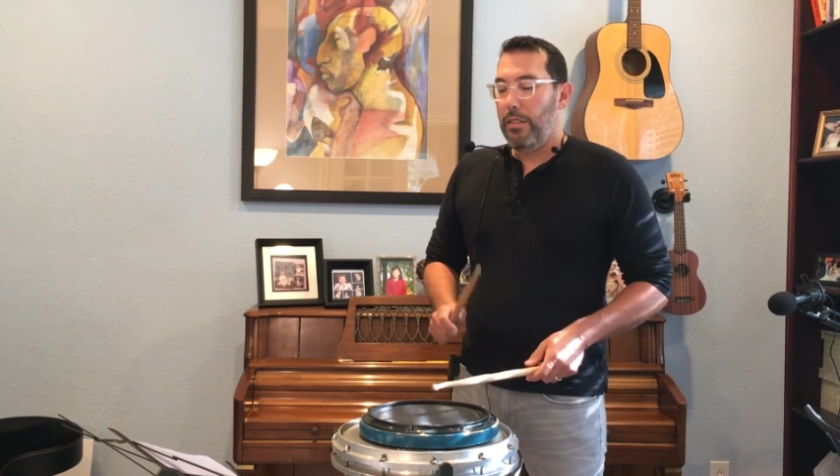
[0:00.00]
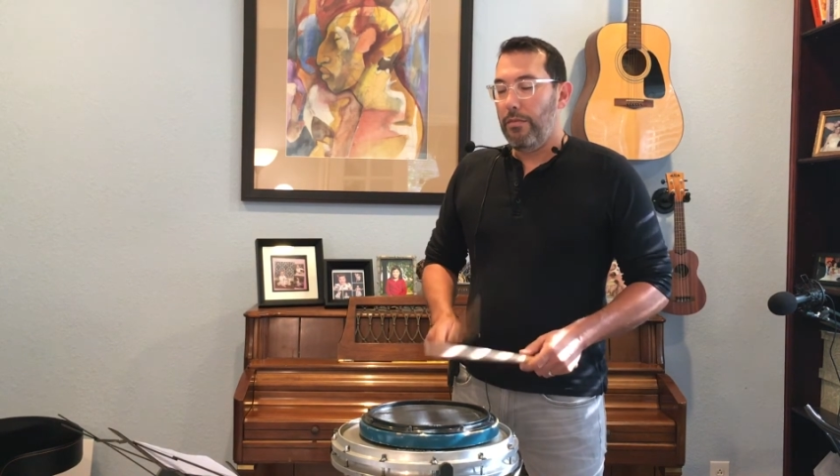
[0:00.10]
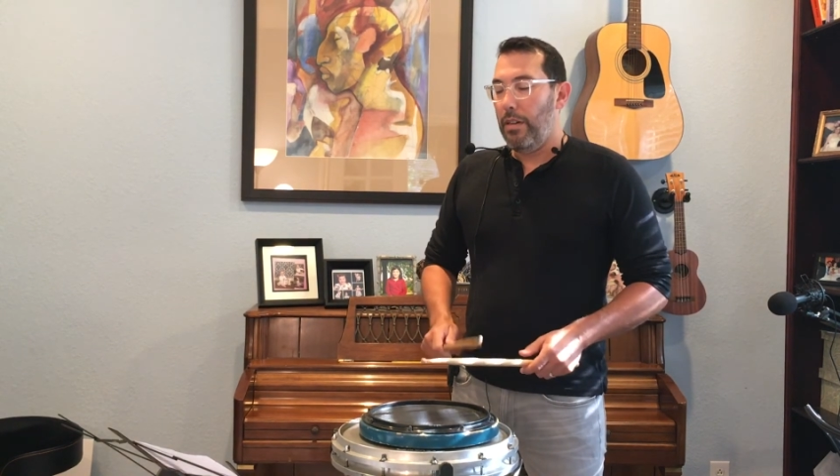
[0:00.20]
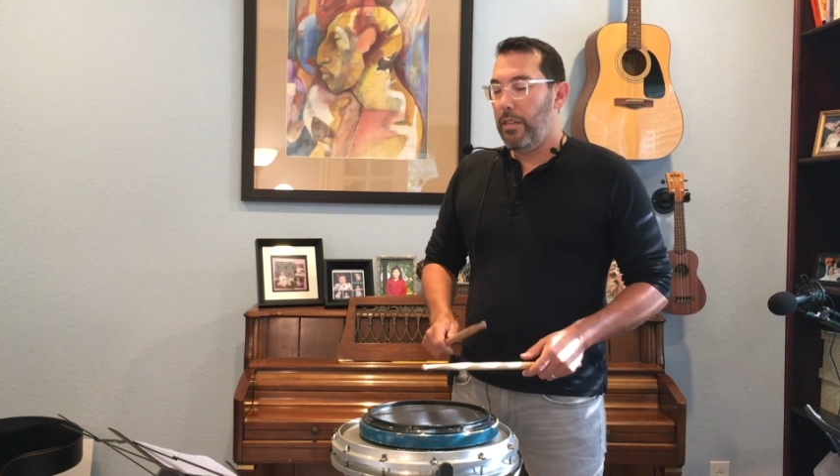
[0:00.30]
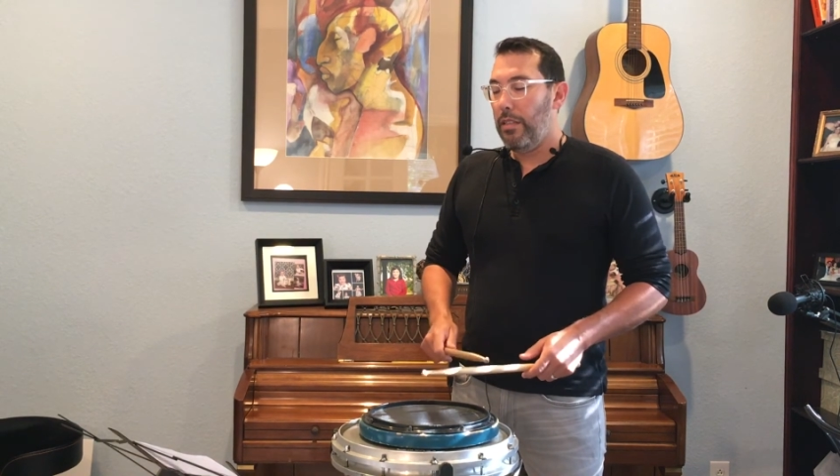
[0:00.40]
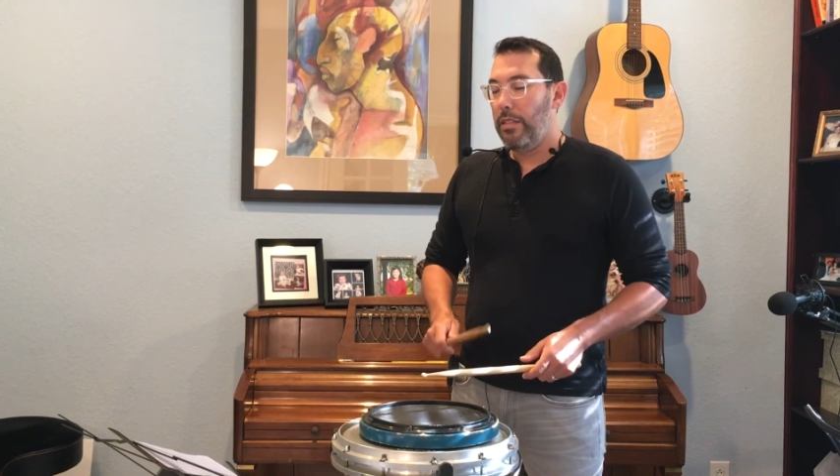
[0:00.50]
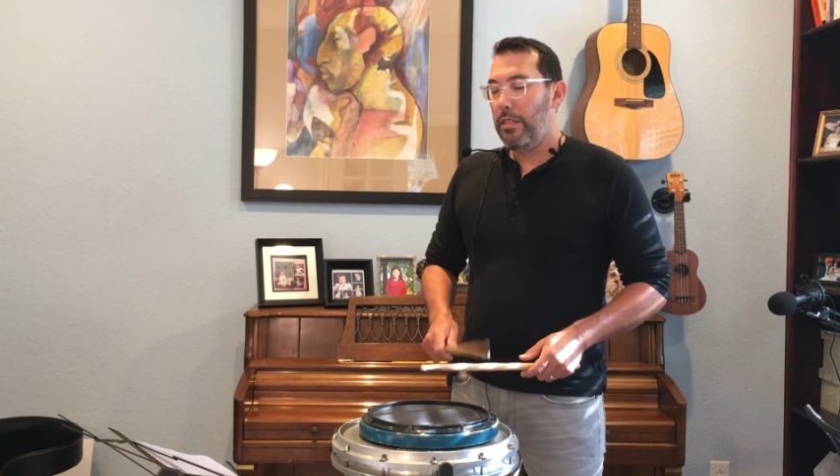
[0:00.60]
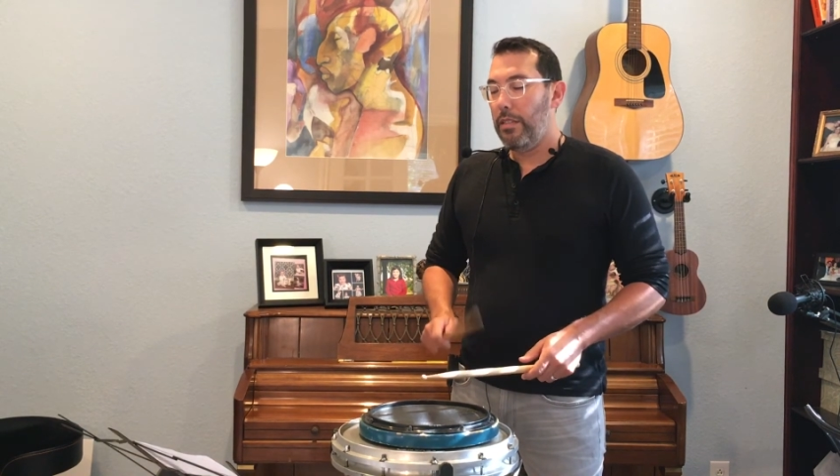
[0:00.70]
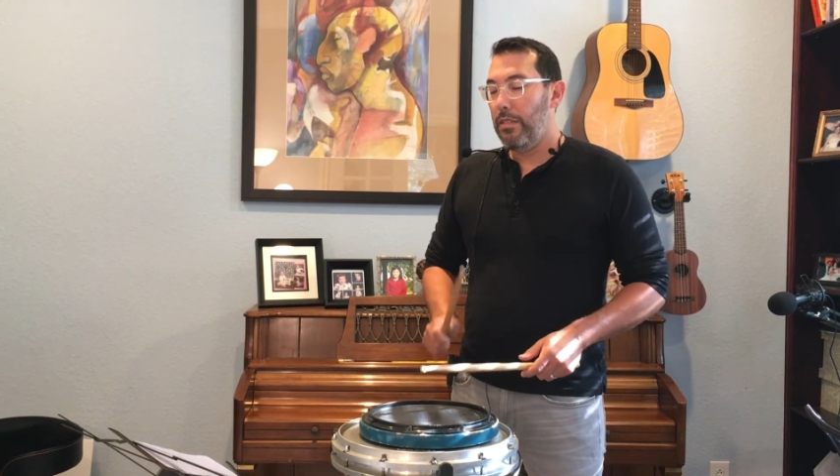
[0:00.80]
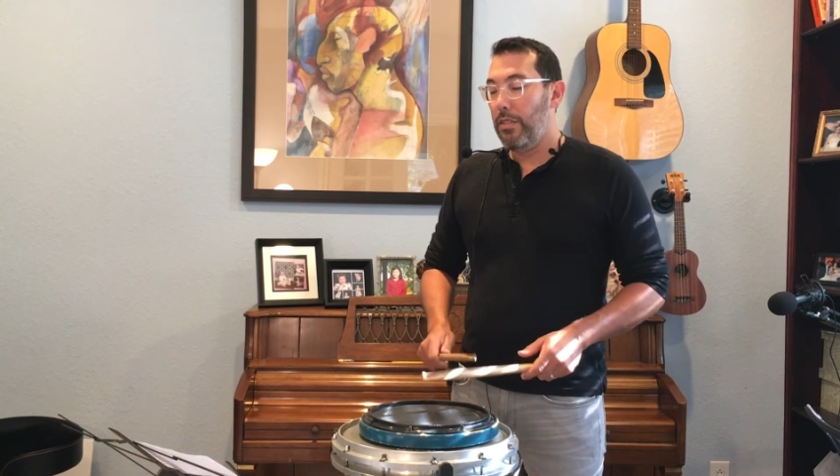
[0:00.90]
1,
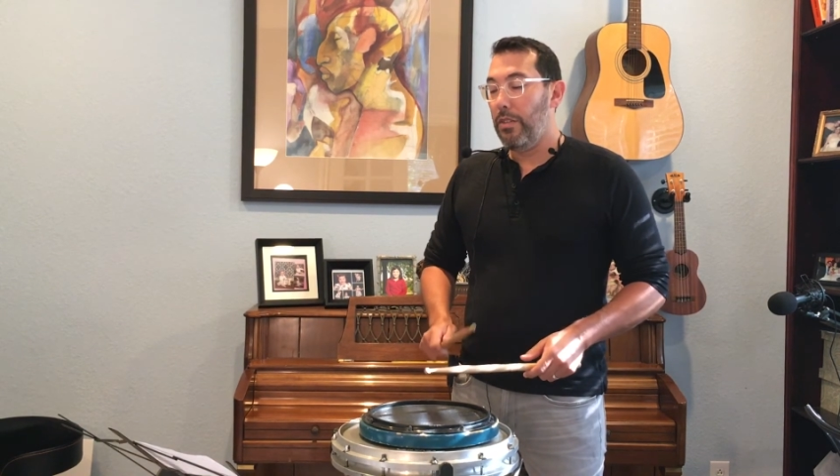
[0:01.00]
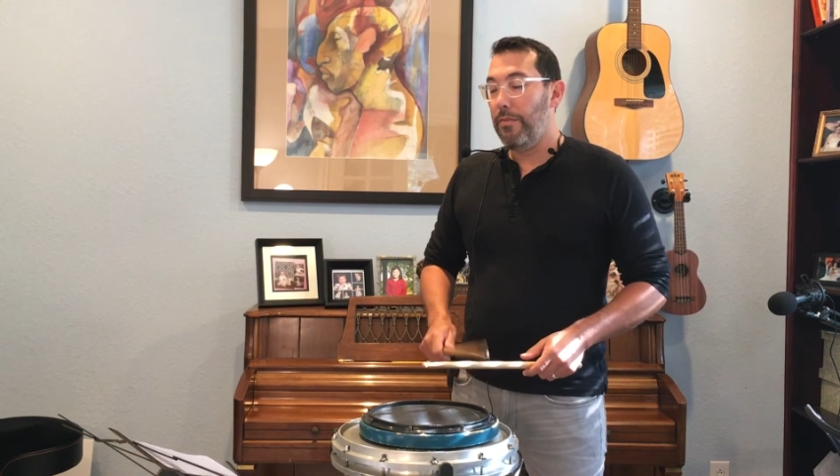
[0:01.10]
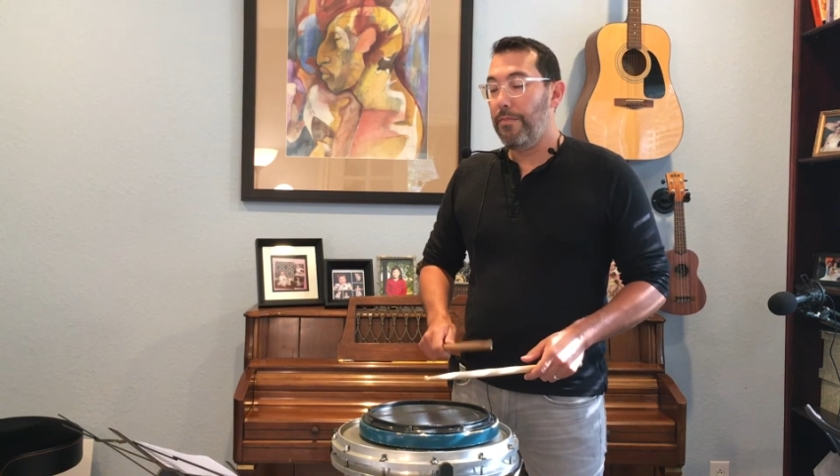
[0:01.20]
2,